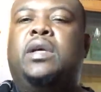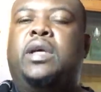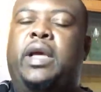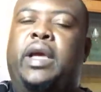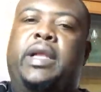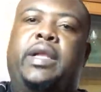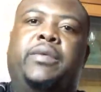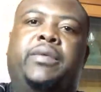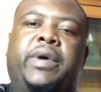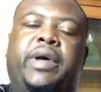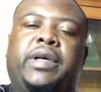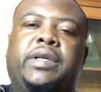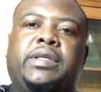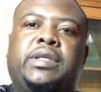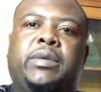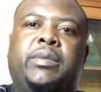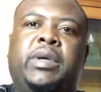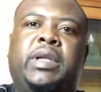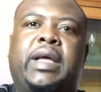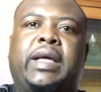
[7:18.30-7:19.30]

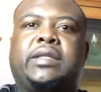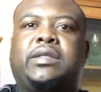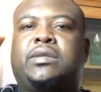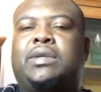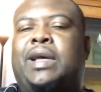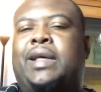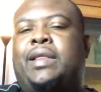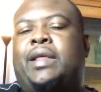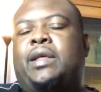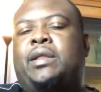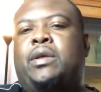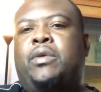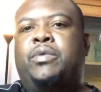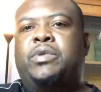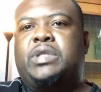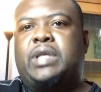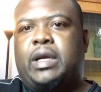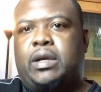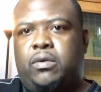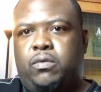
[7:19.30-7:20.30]
Anyways, I mean, that's, I think there
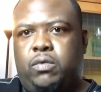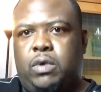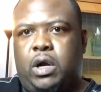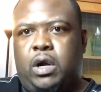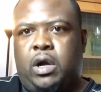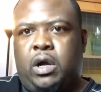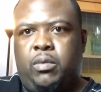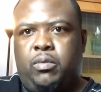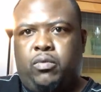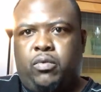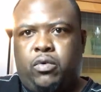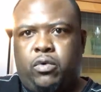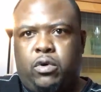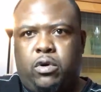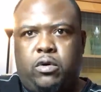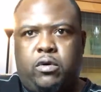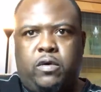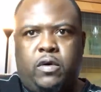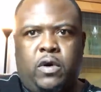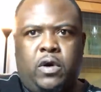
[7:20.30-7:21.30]
was like a
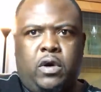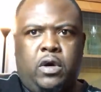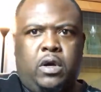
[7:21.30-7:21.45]
uproar